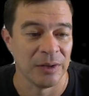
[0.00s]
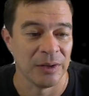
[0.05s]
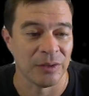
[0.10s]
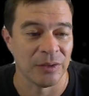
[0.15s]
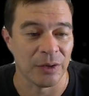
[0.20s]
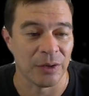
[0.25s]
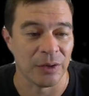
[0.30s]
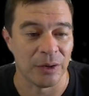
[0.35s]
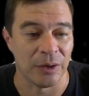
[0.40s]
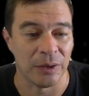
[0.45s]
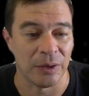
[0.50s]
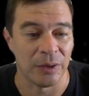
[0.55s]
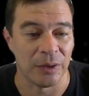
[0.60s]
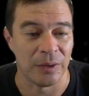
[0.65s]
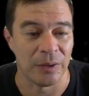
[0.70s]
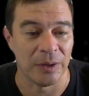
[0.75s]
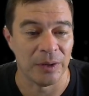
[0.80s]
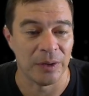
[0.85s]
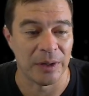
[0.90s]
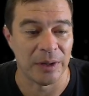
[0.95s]

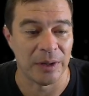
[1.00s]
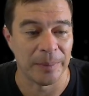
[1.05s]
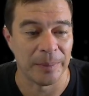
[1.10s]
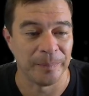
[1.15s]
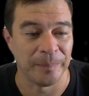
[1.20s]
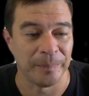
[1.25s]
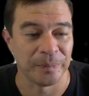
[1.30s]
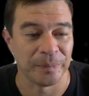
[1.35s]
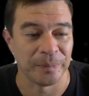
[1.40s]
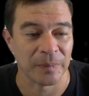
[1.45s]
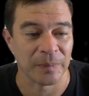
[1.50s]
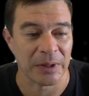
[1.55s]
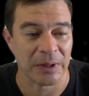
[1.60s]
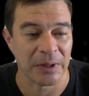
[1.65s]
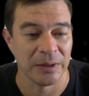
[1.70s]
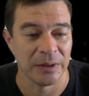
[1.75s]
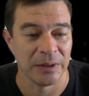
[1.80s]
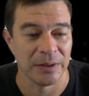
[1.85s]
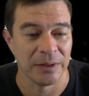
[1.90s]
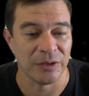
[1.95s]
So
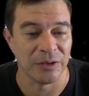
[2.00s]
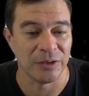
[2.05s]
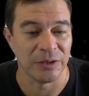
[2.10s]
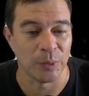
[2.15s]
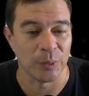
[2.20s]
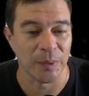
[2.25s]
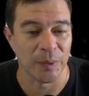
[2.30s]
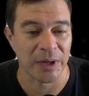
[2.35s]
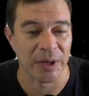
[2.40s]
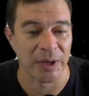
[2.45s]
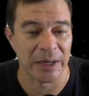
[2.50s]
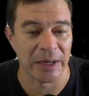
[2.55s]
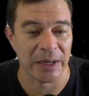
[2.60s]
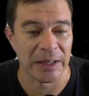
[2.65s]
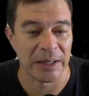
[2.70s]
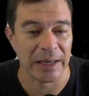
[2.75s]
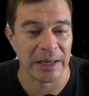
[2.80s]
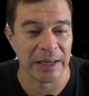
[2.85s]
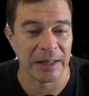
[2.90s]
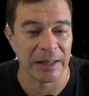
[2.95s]
this is where we're kind
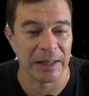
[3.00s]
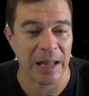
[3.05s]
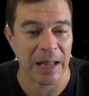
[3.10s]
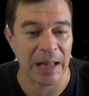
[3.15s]
of like